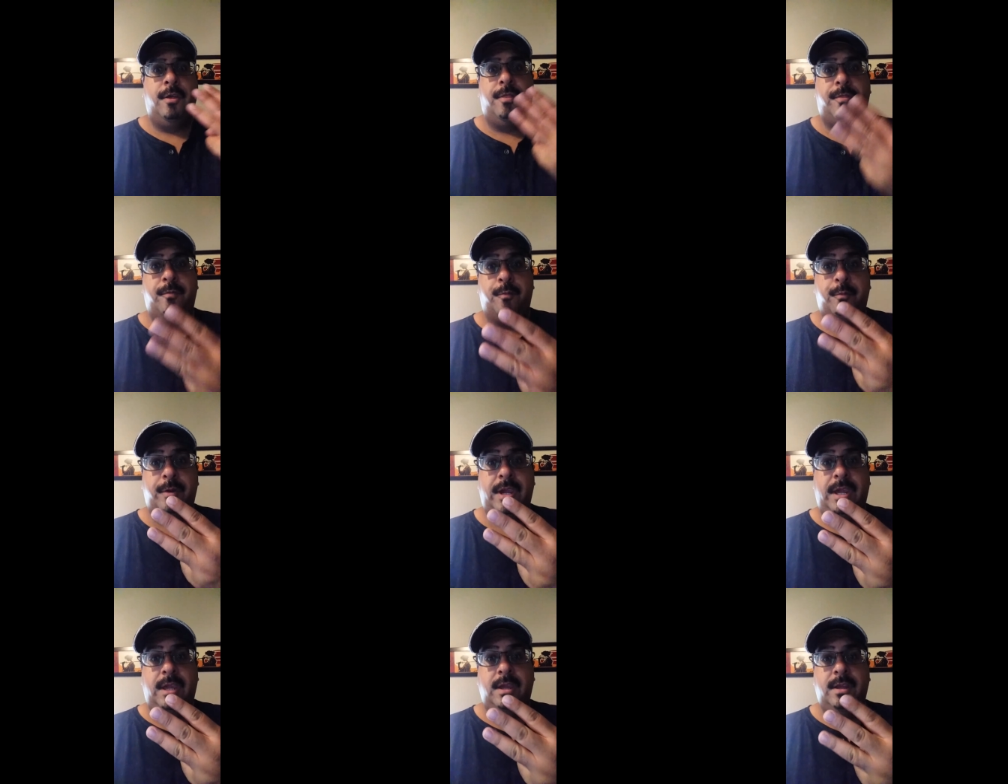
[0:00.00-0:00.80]

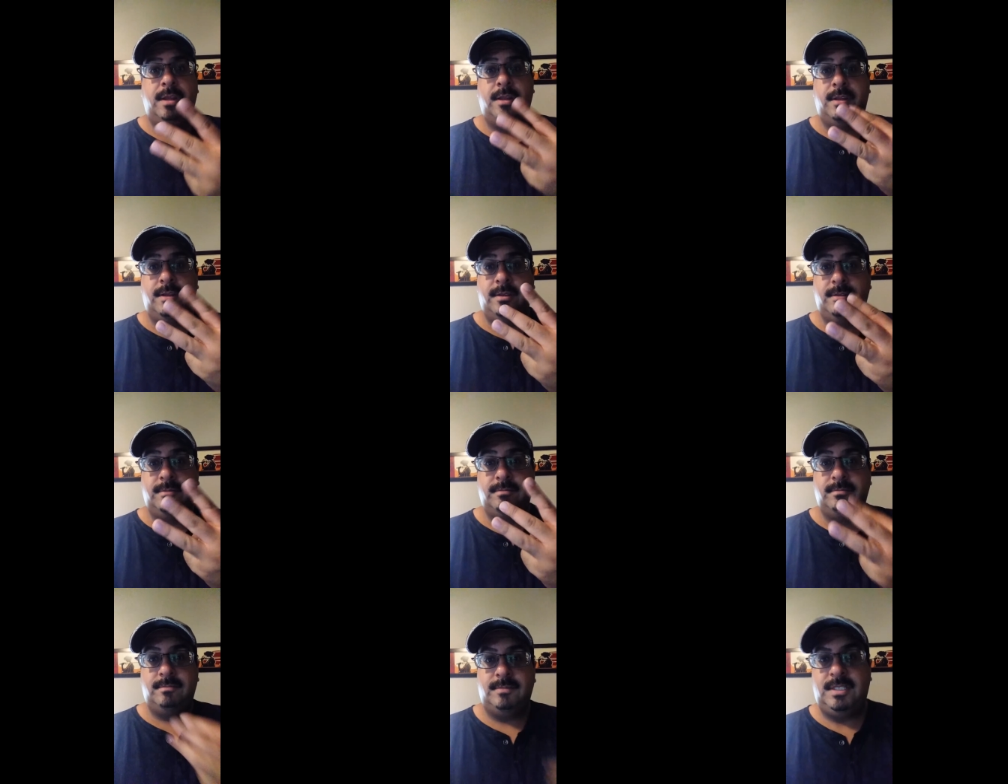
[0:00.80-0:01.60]
3.
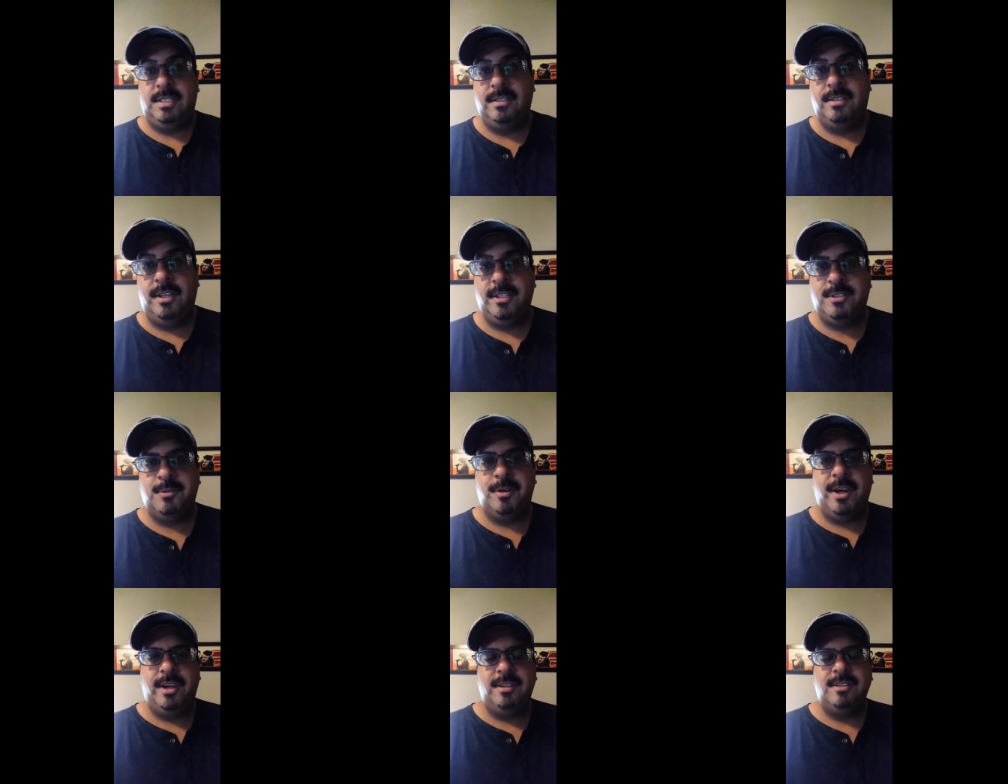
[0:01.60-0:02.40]
That's
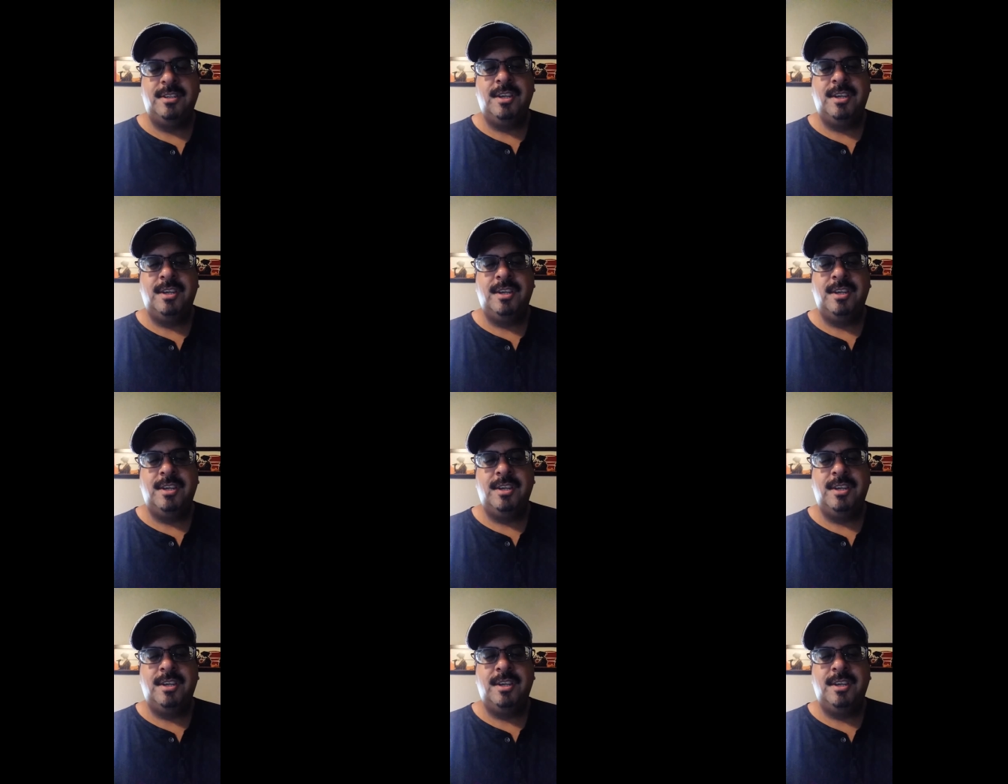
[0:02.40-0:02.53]
right.